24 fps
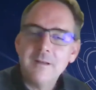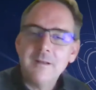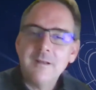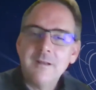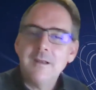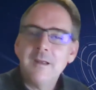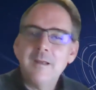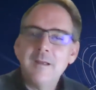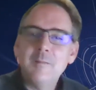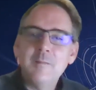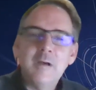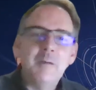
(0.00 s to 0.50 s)

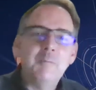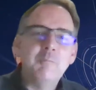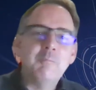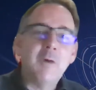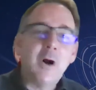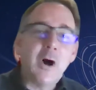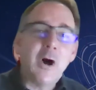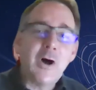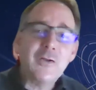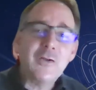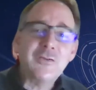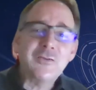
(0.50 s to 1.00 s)
a
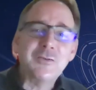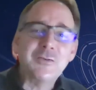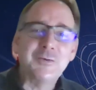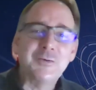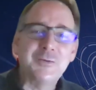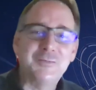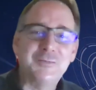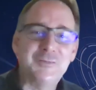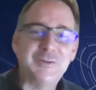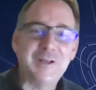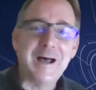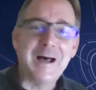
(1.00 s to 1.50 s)
master
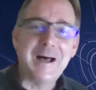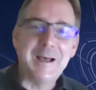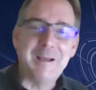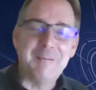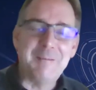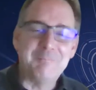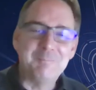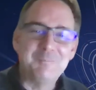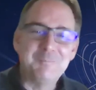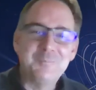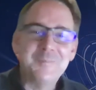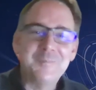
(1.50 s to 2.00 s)
of
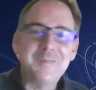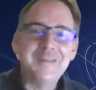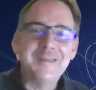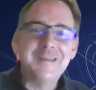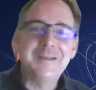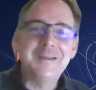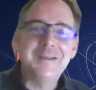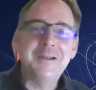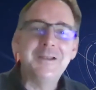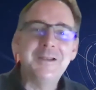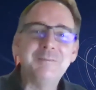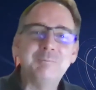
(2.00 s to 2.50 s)
time.
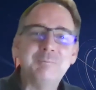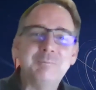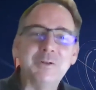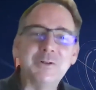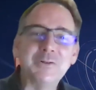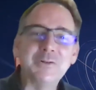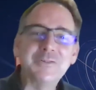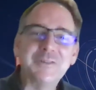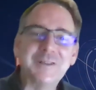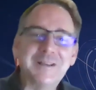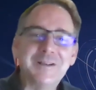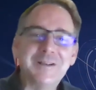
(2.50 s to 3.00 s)
He's
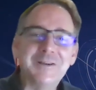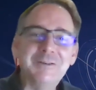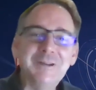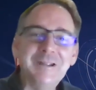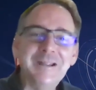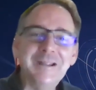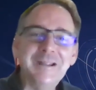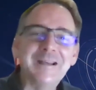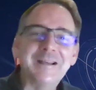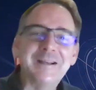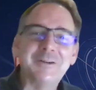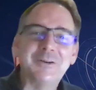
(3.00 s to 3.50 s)
built a
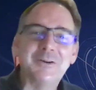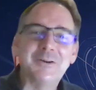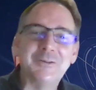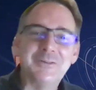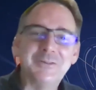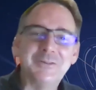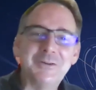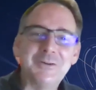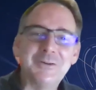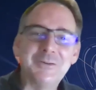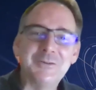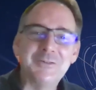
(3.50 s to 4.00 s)
career
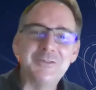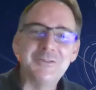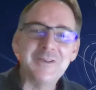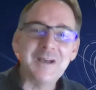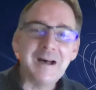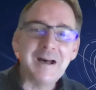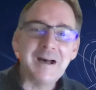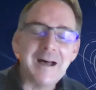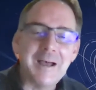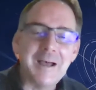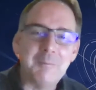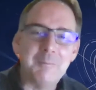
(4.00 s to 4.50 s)
on
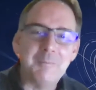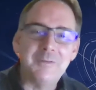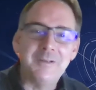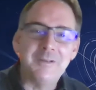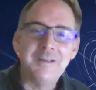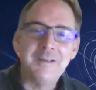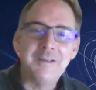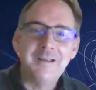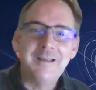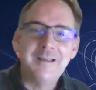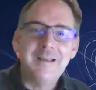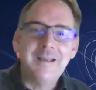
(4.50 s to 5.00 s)
time,
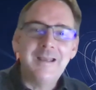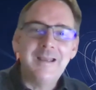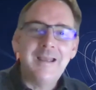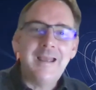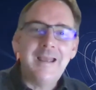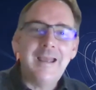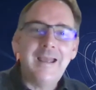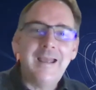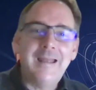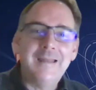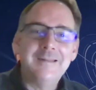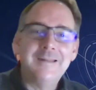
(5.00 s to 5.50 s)

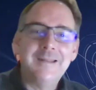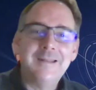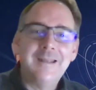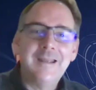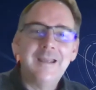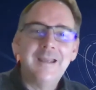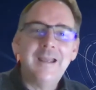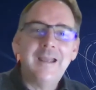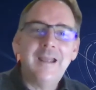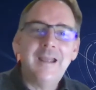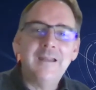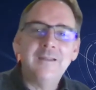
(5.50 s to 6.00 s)
and
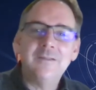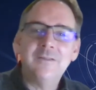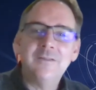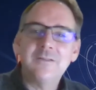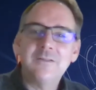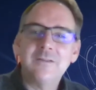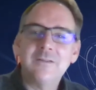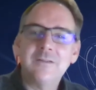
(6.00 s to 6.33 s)
he's